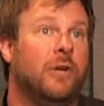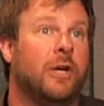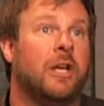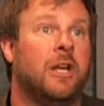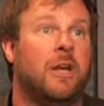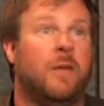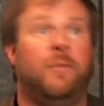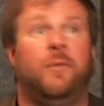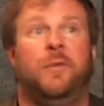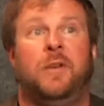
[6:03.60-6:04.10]
took
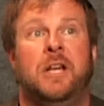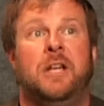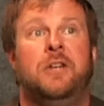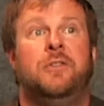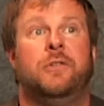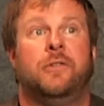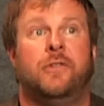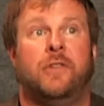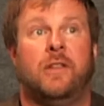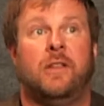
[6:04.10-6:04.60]
enough of an
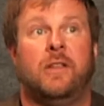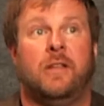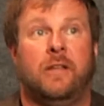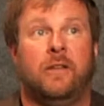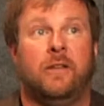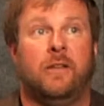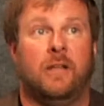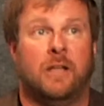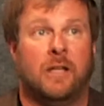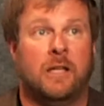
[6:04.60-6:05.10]
interest
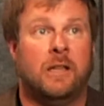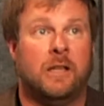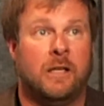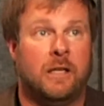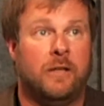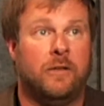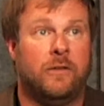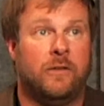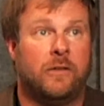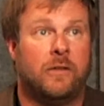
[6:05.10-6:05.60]
in
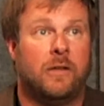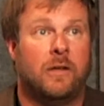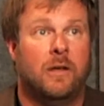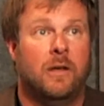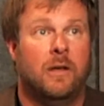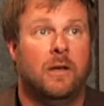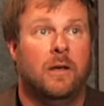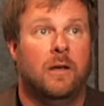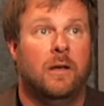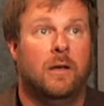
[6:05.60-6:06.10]
these
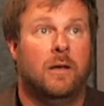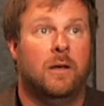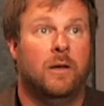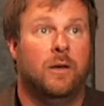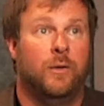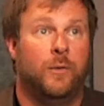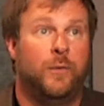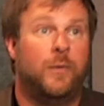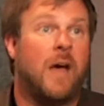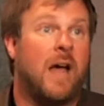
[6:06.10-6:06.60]

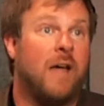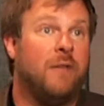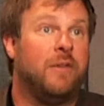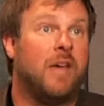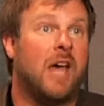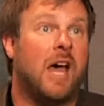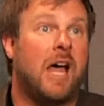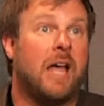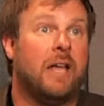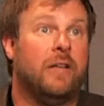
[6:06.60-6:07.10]
5
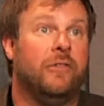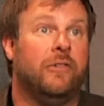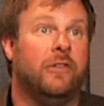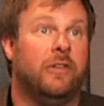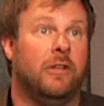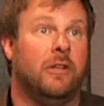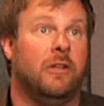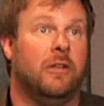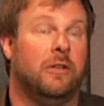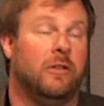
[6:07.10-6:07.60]
guys
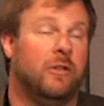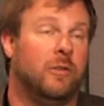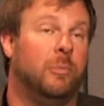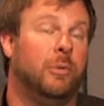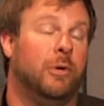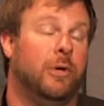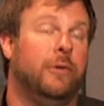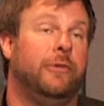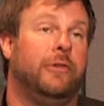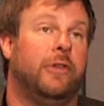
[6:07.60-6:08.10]
to
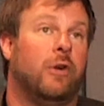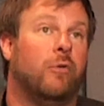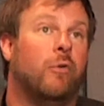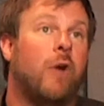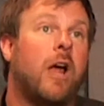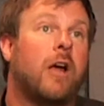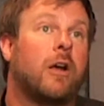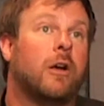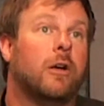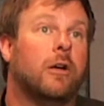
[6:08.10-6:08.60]
produce their
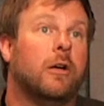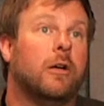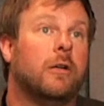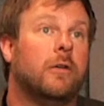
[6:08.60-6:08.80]
record.